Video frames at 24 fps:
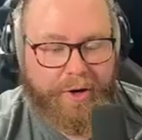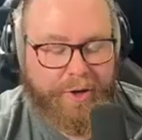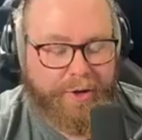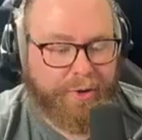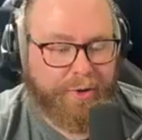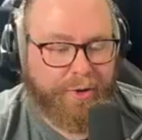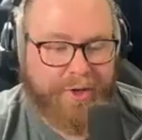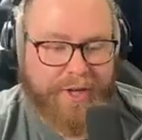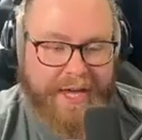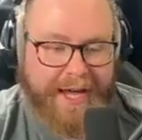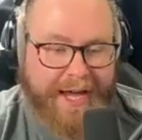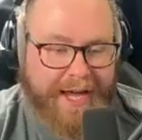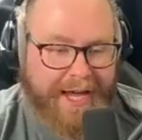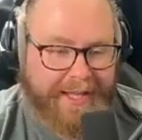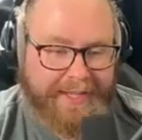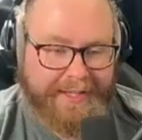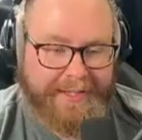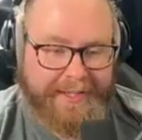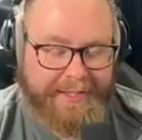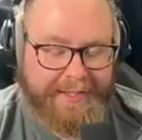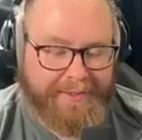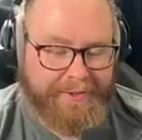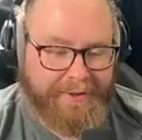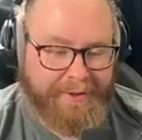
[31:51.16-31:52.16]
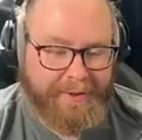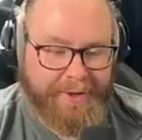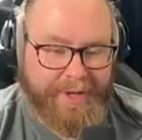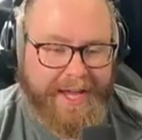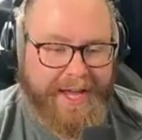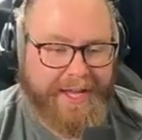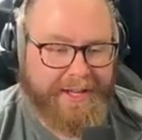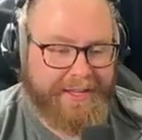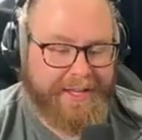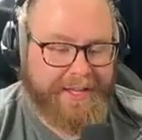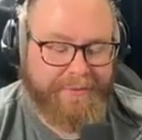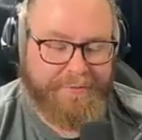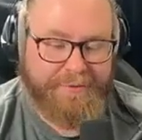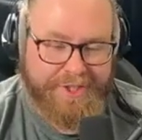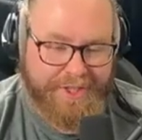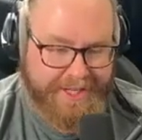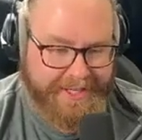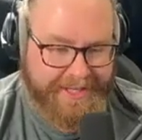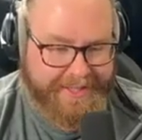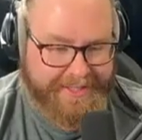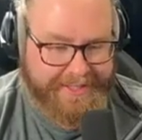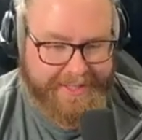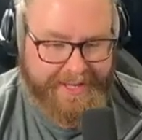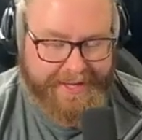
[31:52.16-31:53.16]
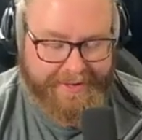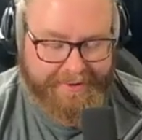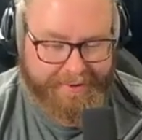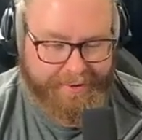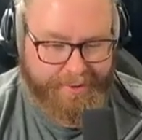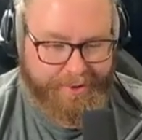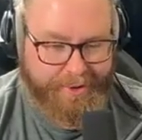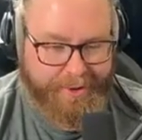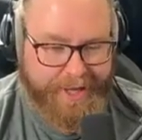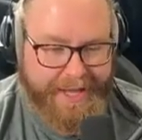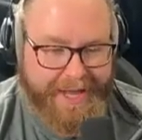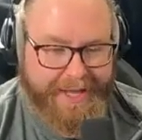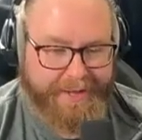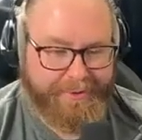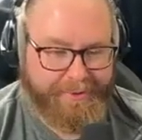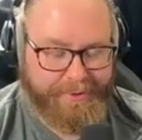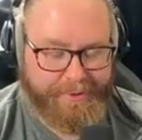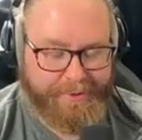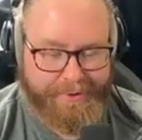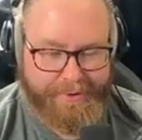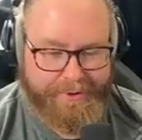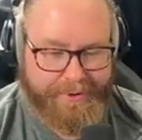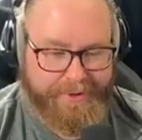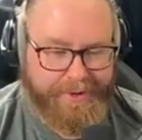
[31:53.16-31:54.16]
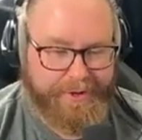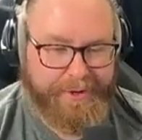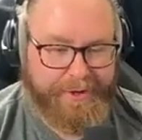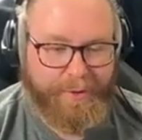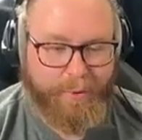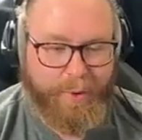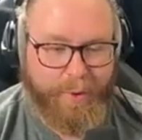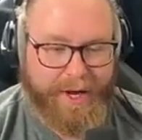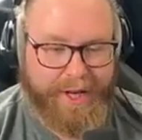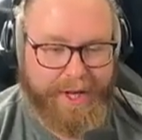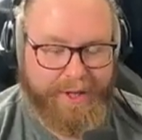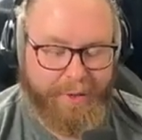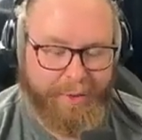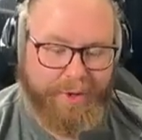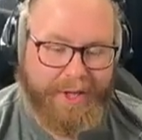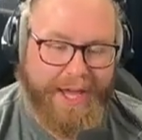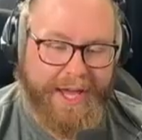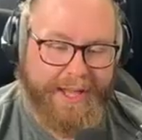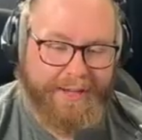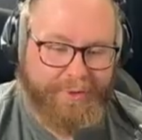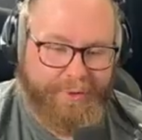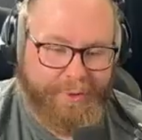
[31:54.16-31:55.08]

you can't have cheat days, or you can't do, why, you can't